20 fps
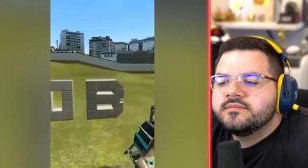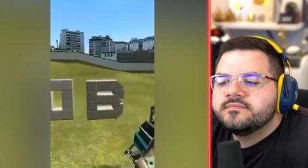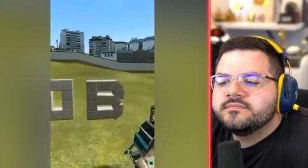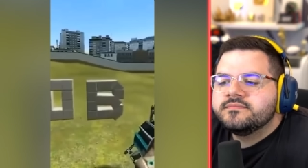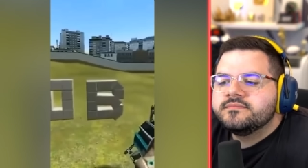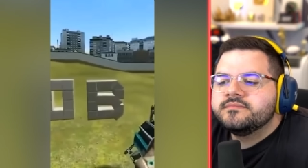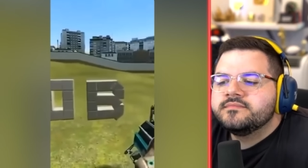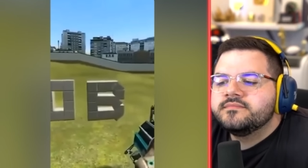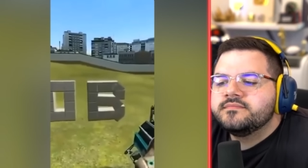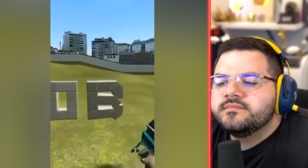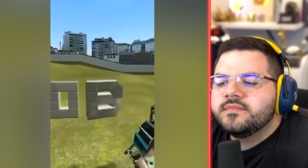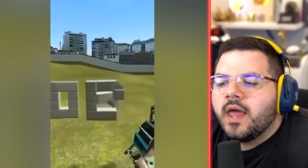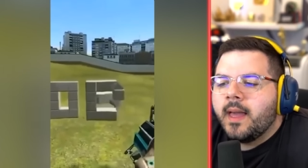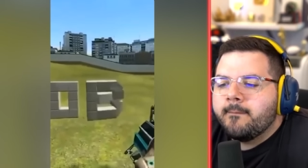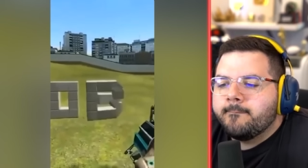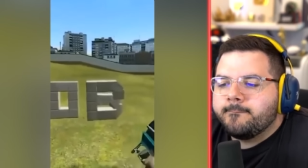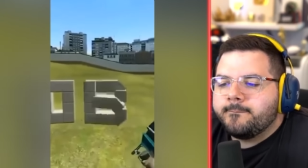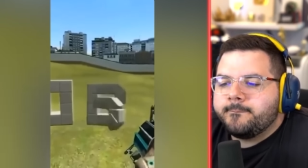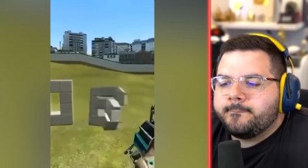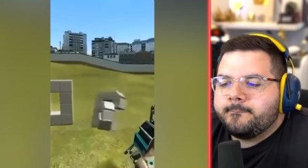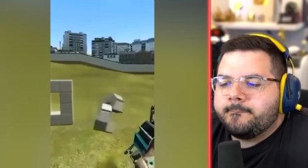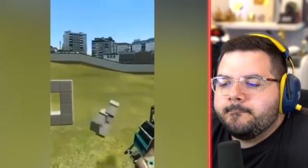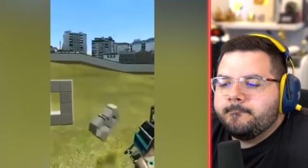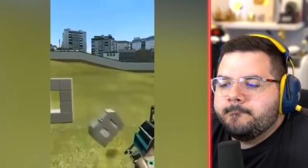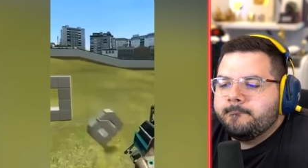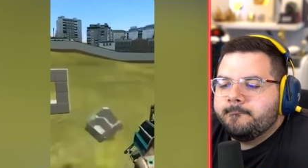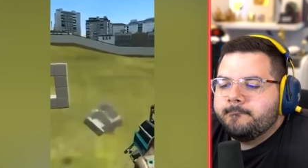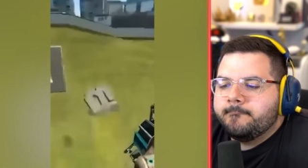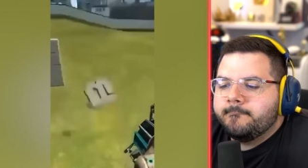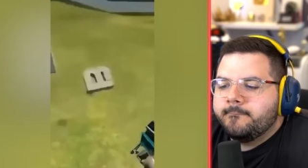All right, let me just get a
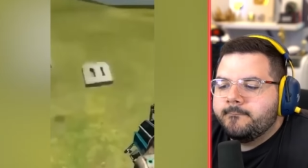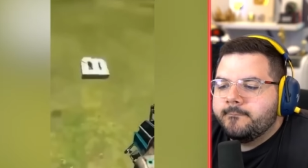little bit.